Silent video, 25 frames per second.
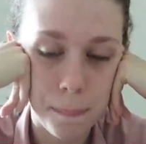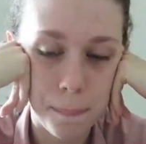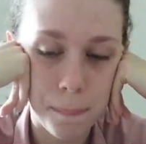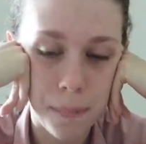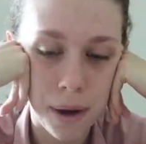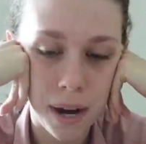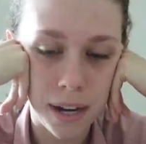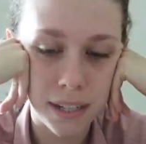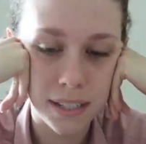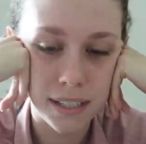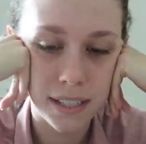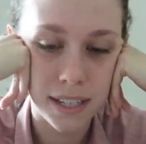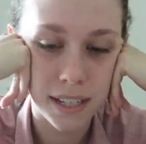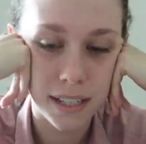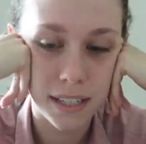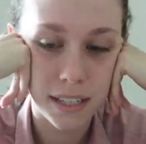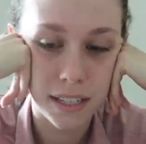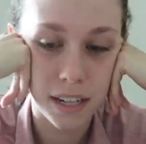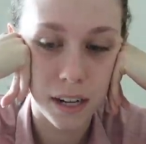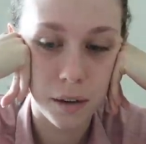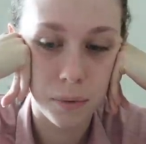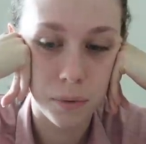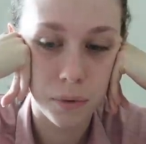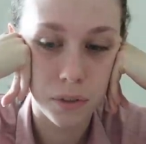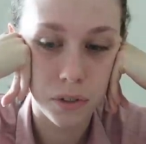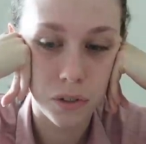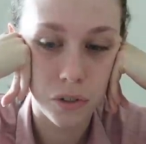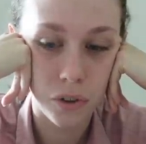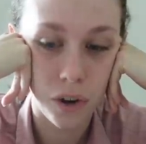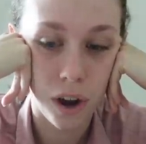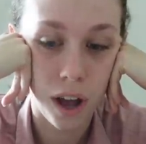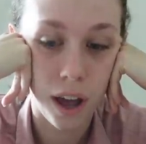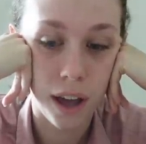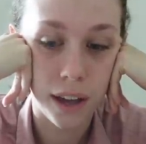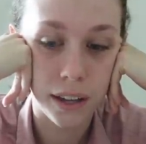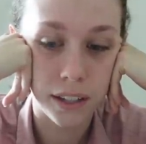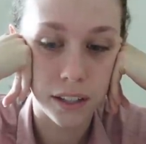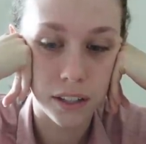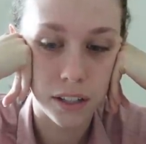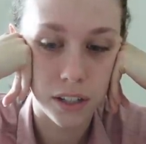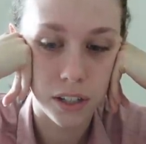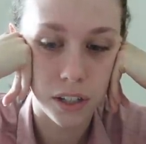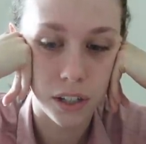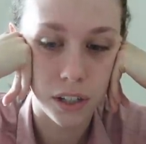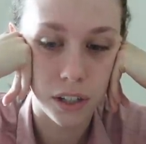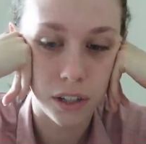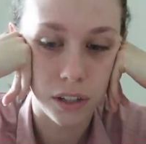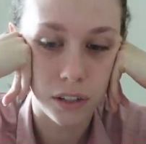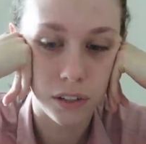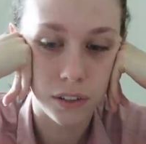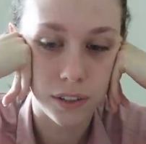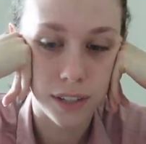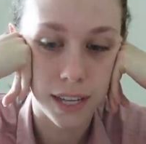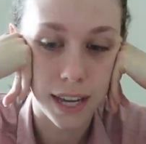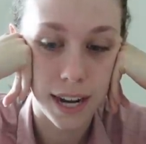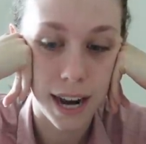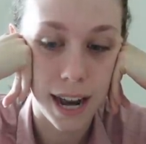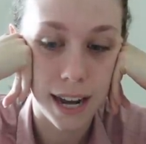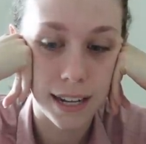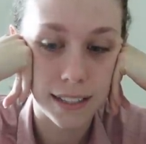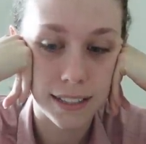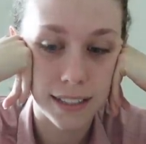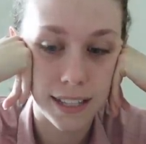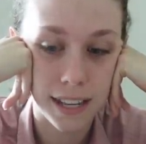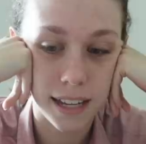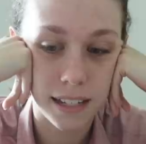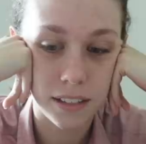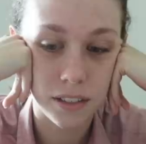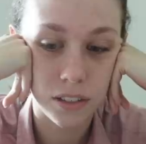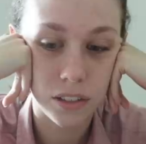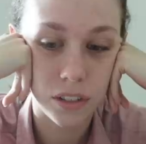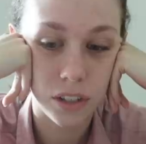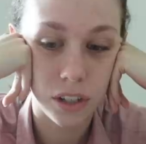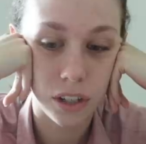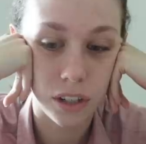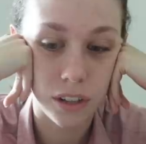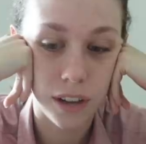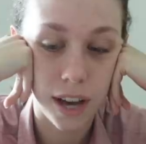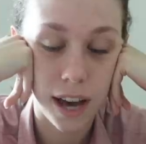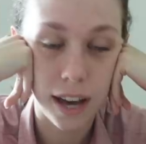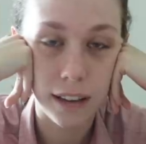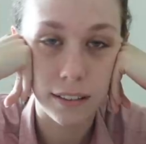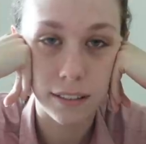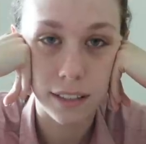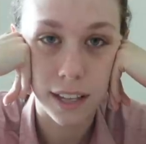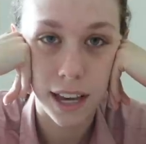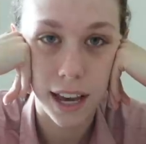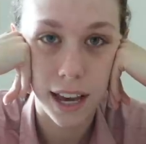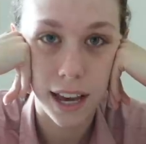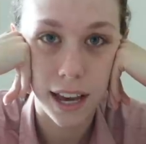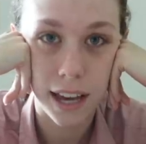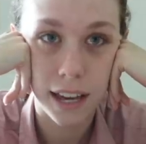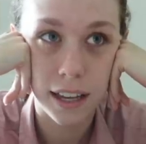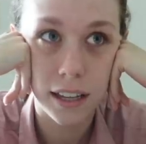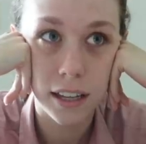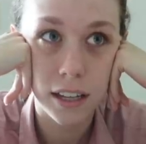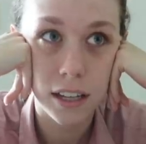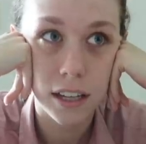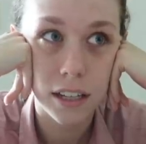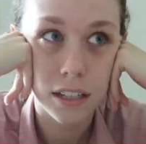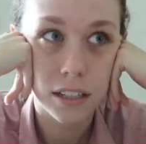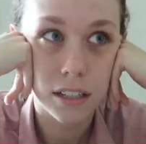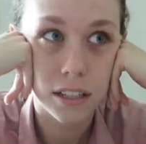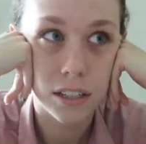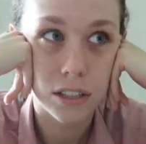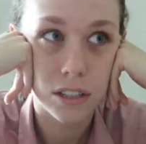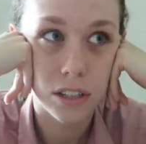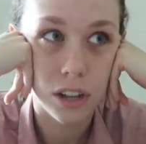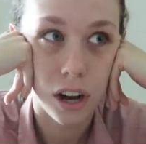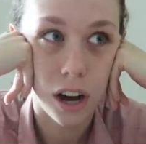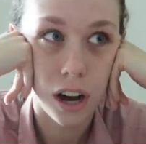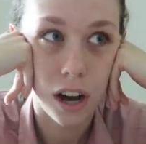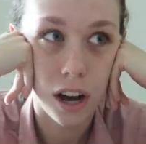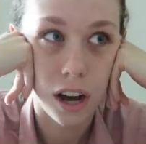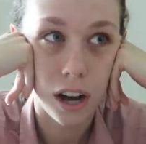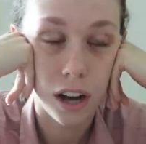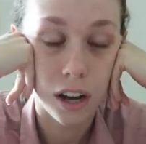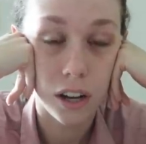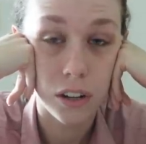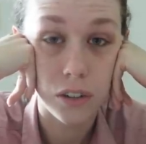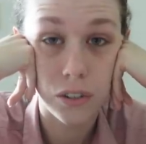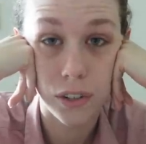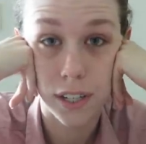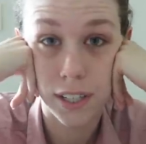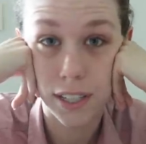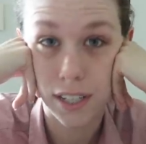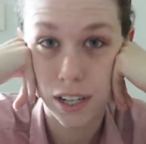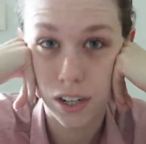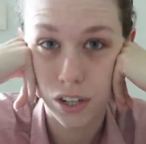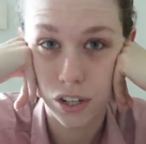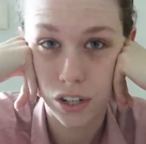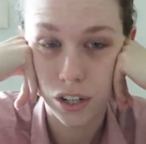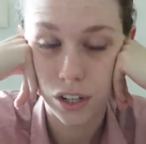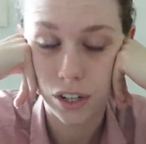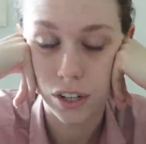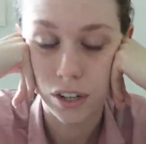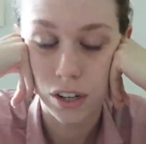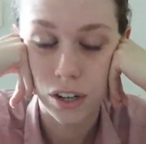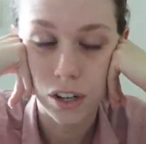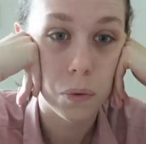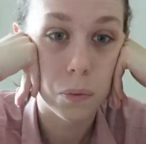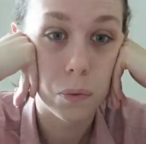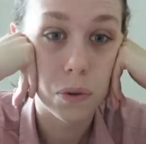my sister was trying to get access to healthcare to start her transition,